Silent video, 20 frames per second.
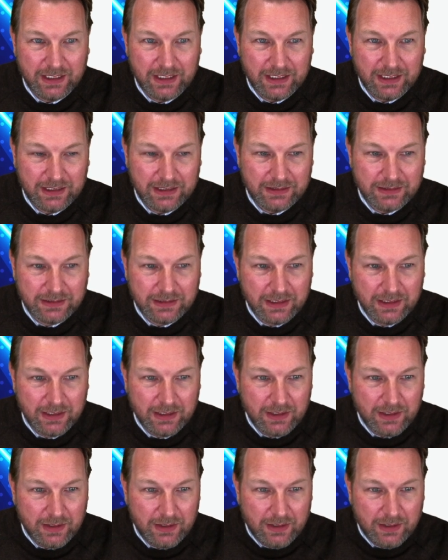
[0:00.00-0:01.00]
And
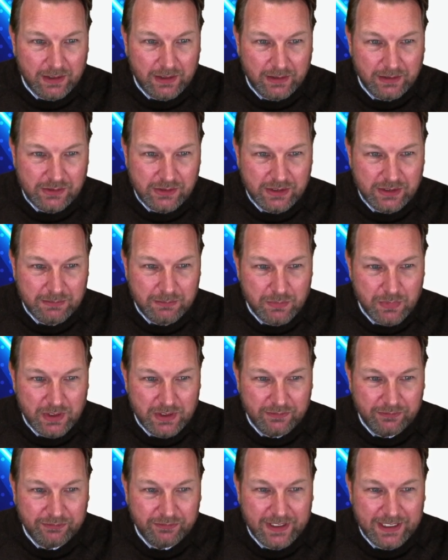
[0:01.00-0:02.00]
you can
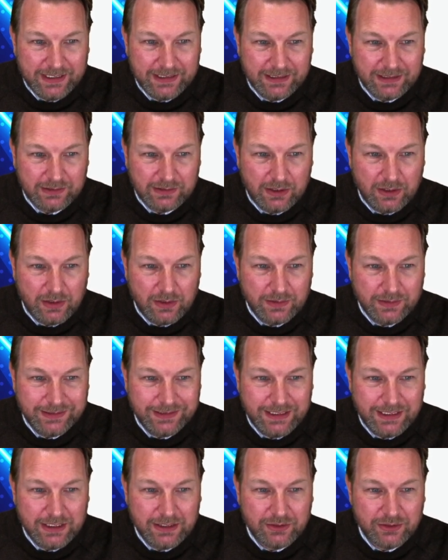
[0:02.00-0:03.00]
modify that all in
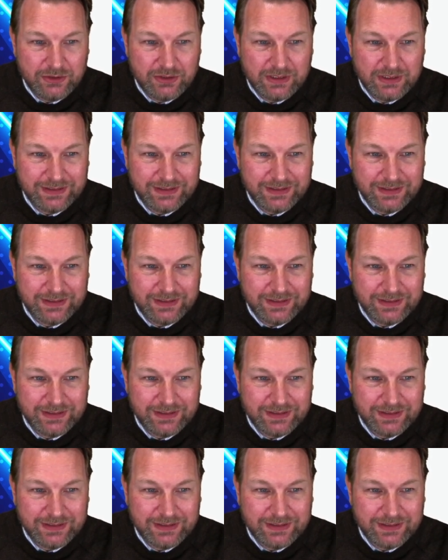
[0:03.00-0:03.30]
here, as you